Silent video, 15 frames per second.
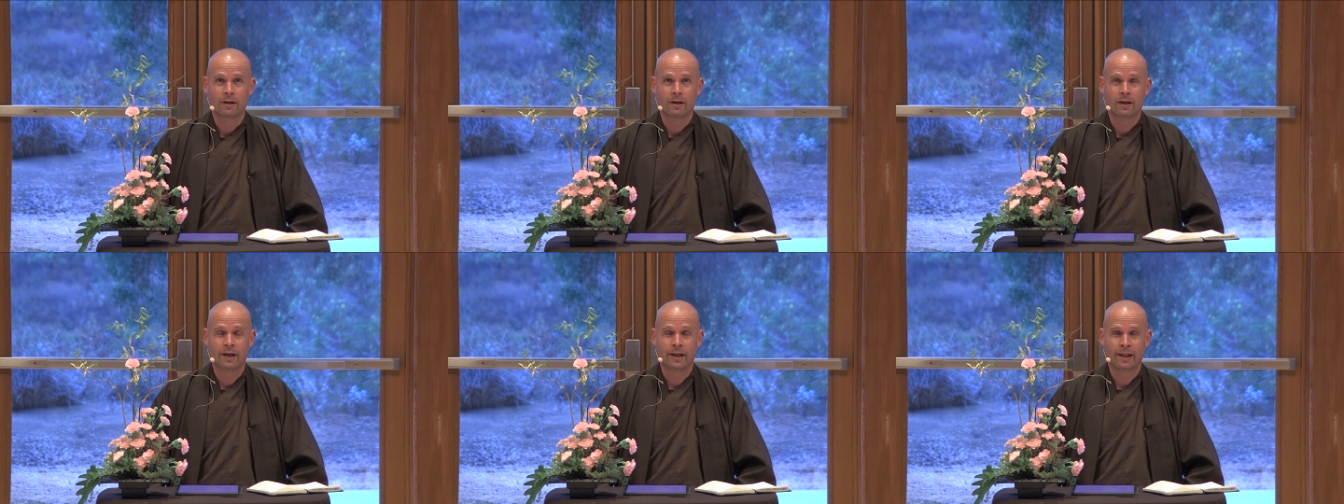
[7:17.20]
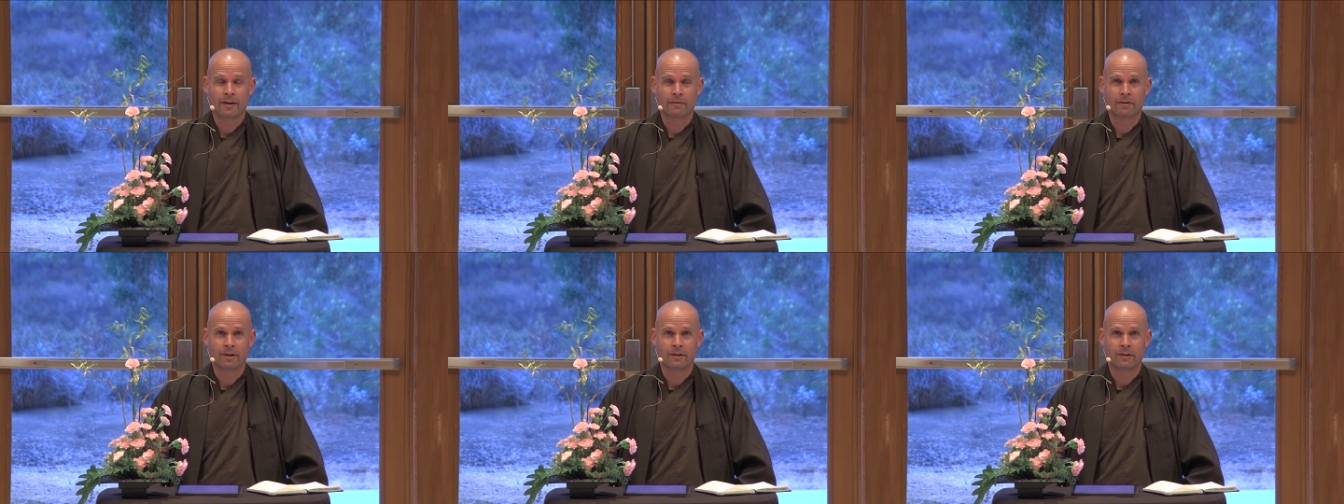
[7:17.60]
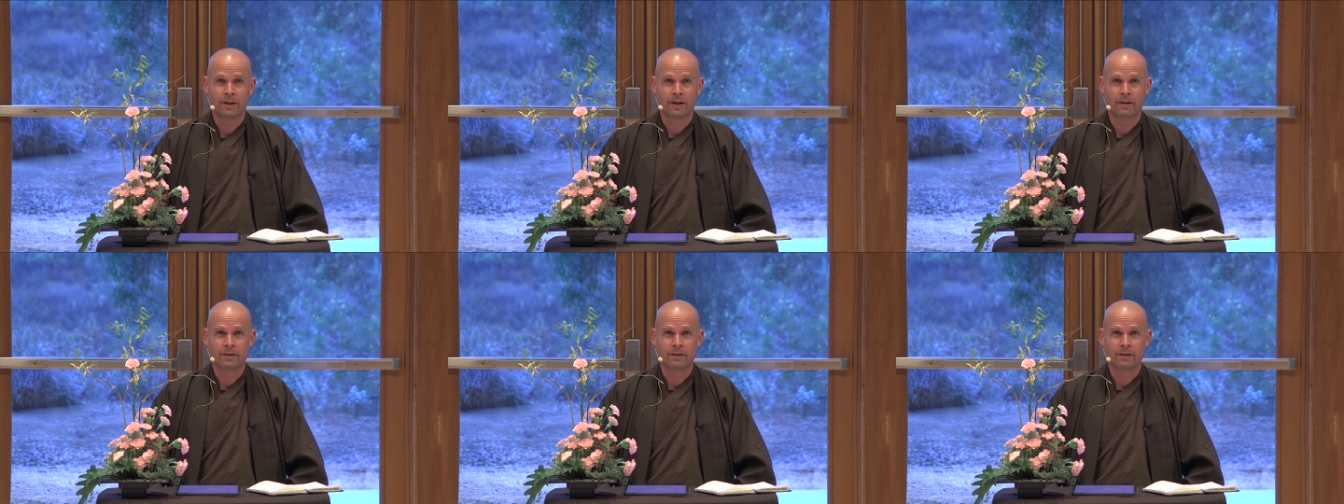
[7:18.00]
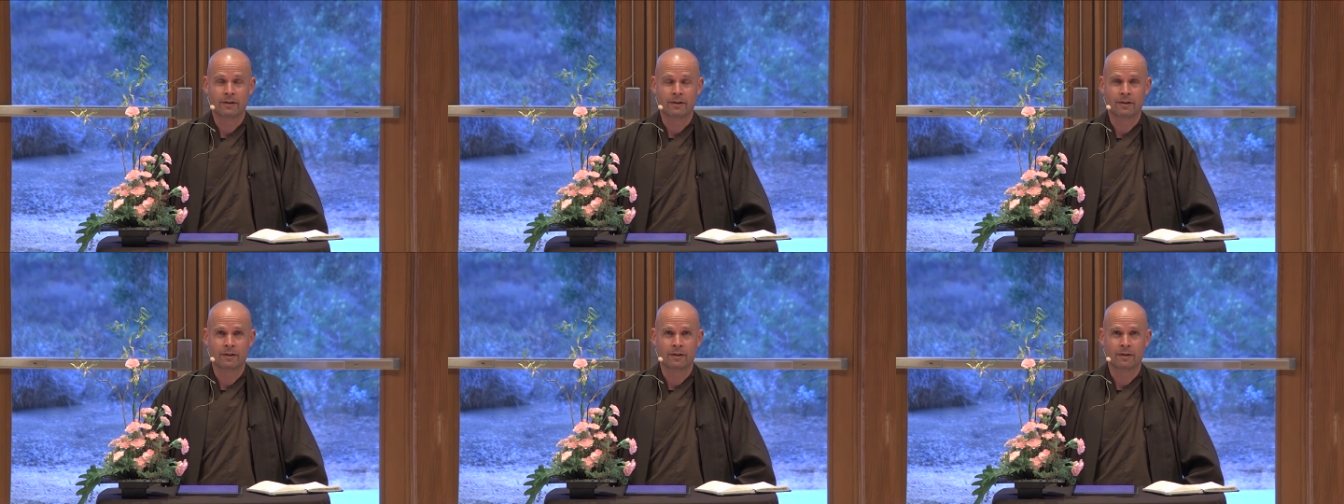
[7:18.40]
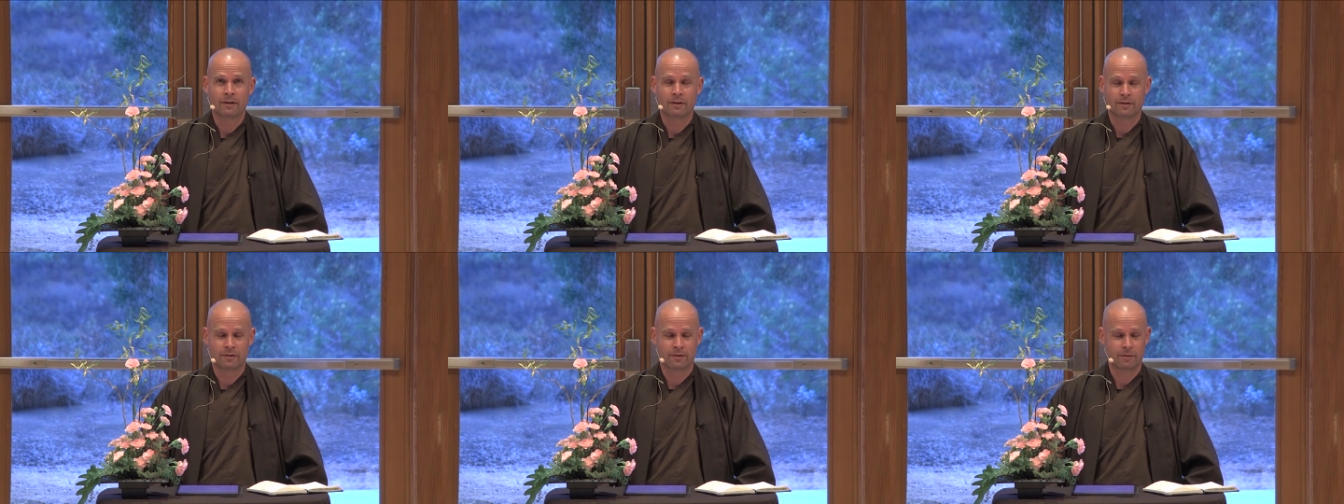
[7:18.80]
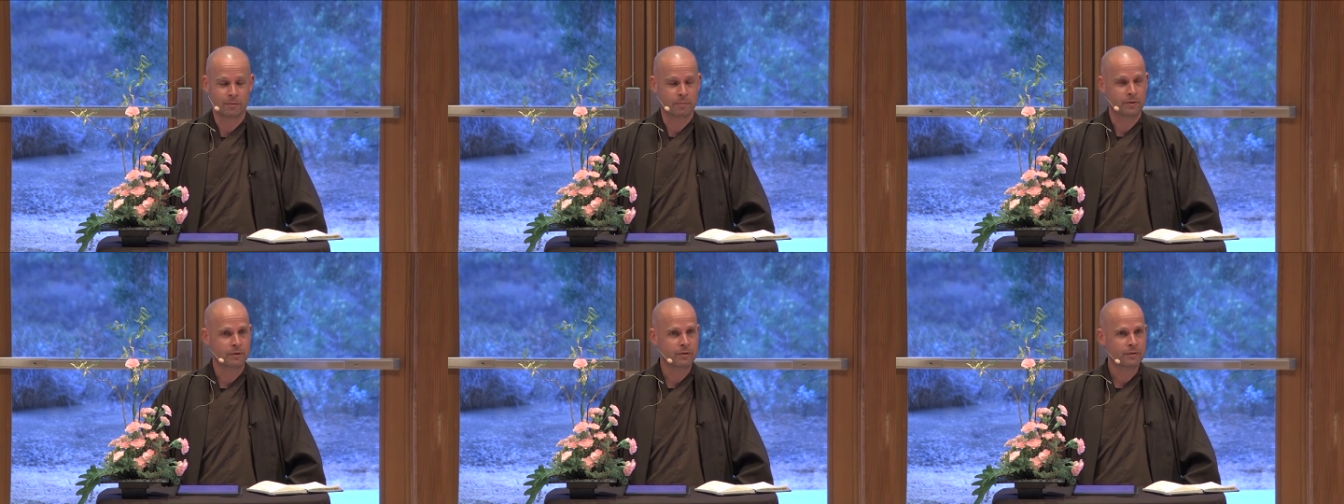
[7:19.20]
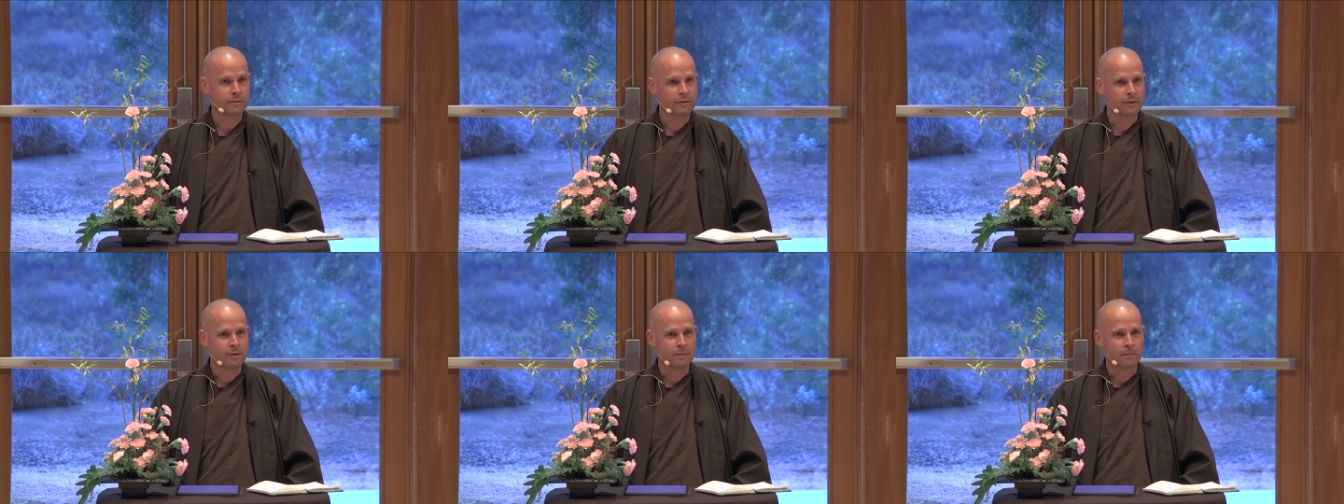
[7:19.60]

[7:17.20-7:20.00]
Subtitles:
And I felt that it's so beautiful